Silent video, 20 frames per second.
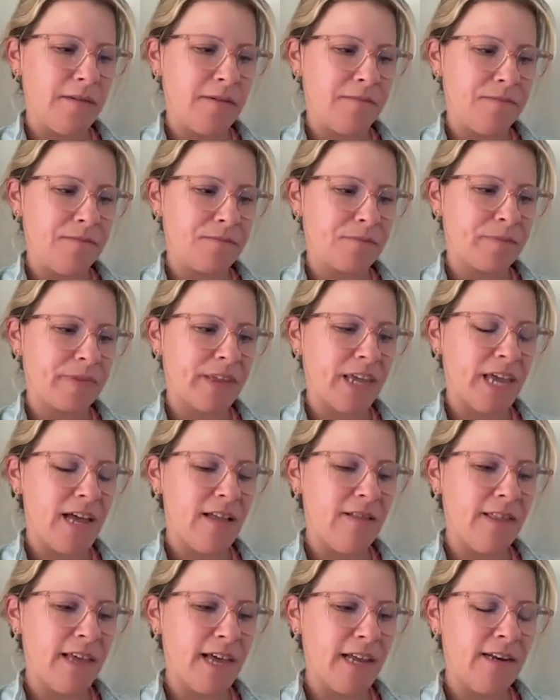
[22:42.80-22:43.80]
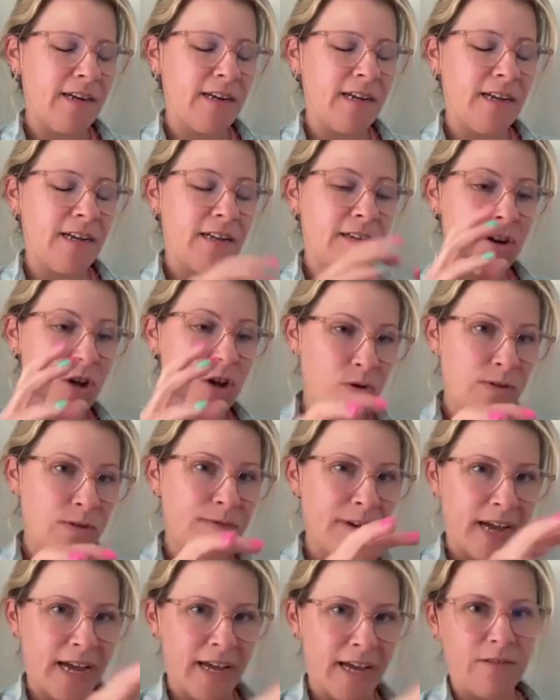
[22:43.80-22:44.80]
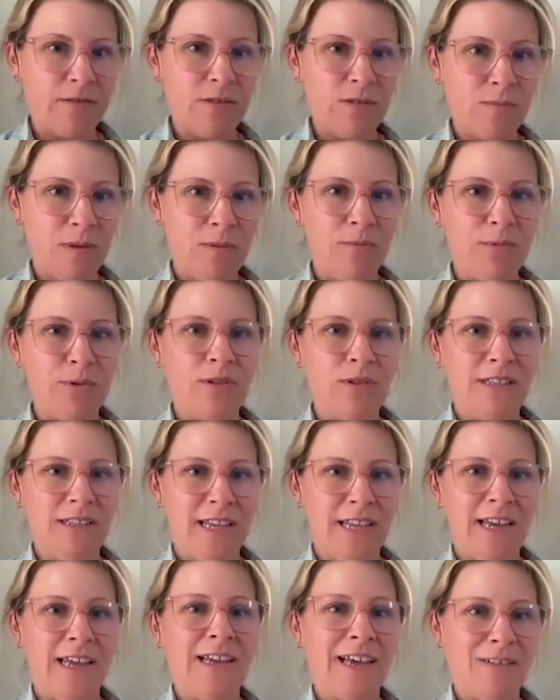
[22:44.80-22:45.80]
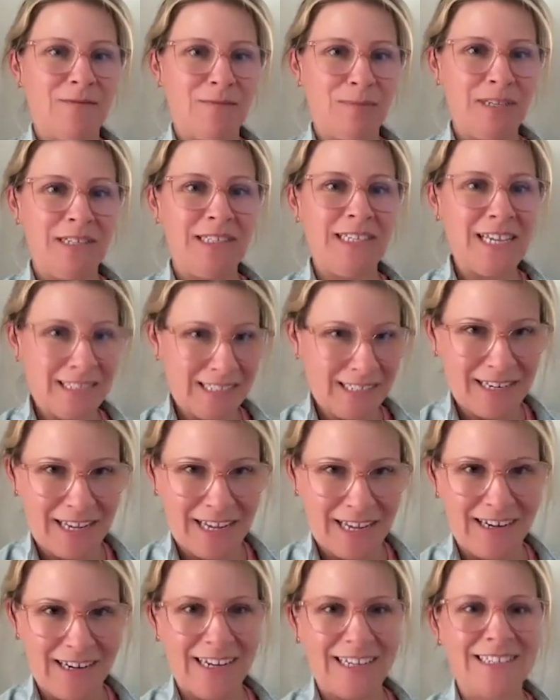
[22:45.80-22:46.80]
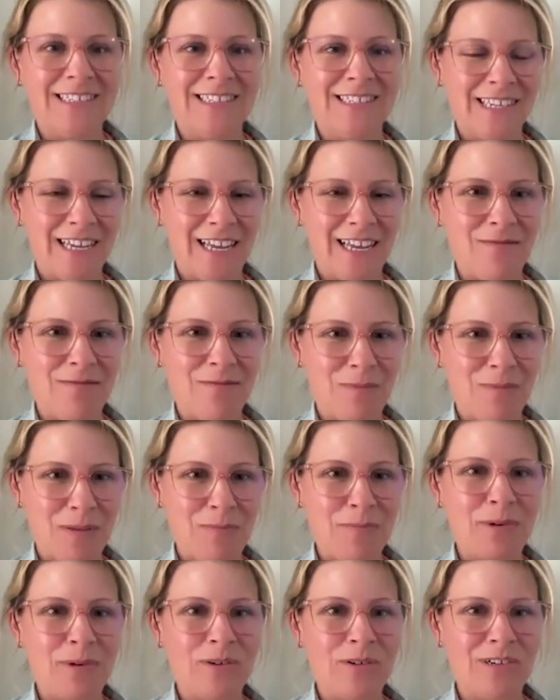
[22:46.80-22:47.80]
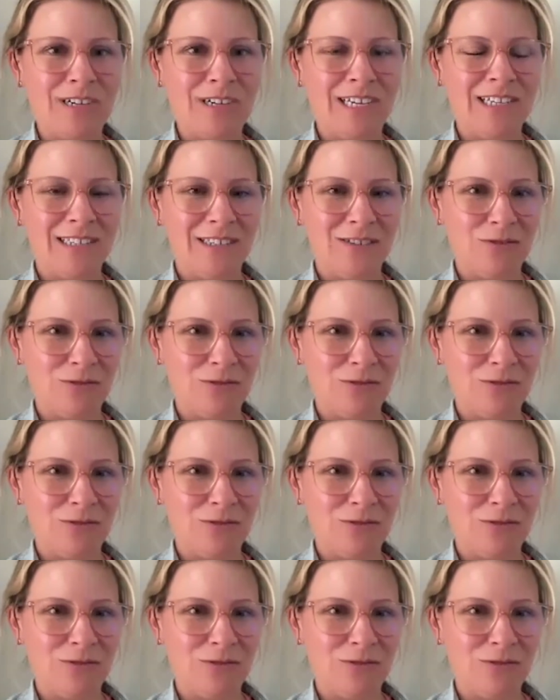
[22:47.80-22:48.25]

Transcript: Um, and then notifying those people that they have been designated as the safe people is